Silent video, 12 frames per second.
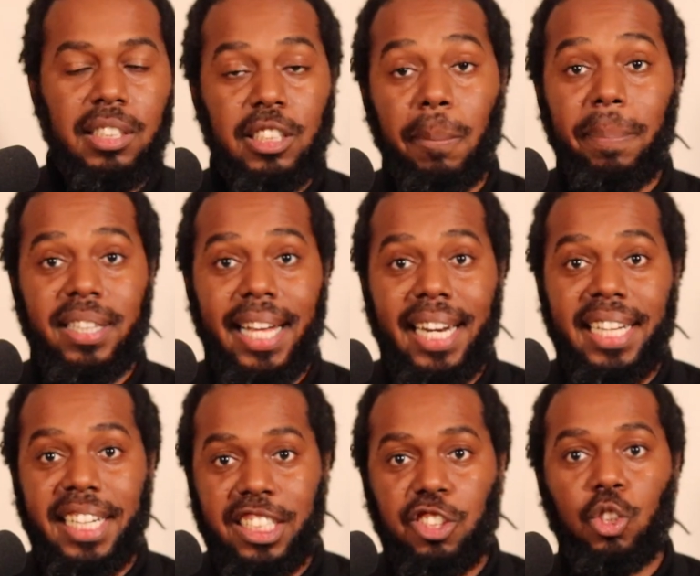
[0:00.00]
Sympathetic
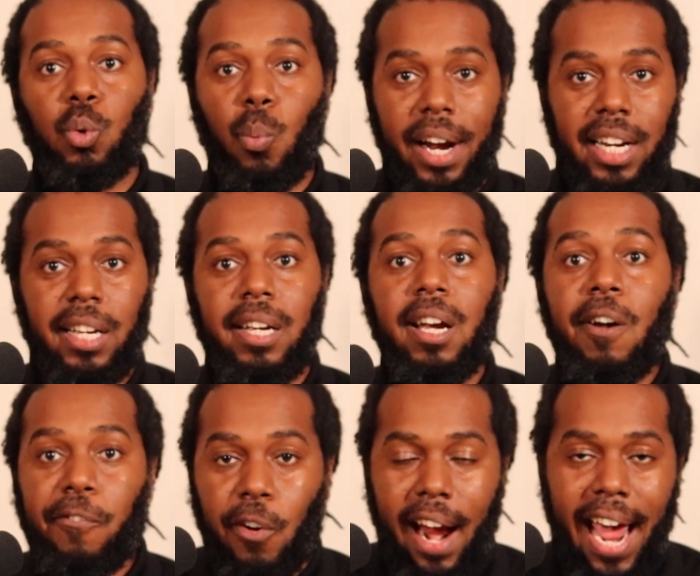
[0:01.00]
gets you ready
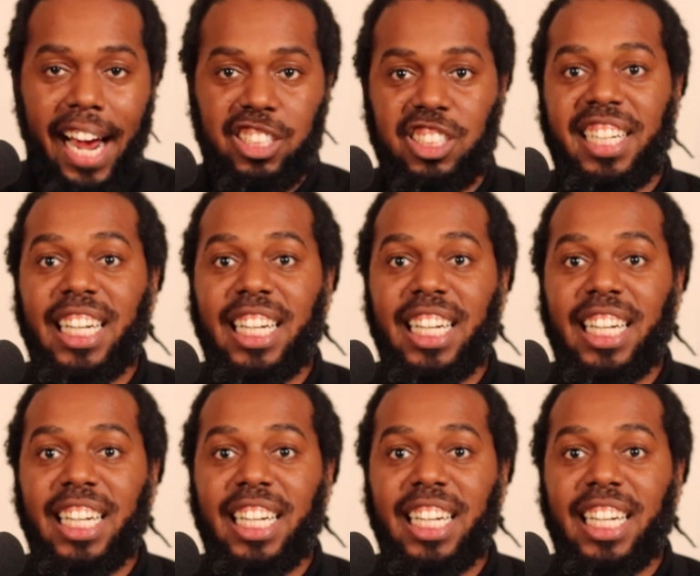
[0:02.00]
for action.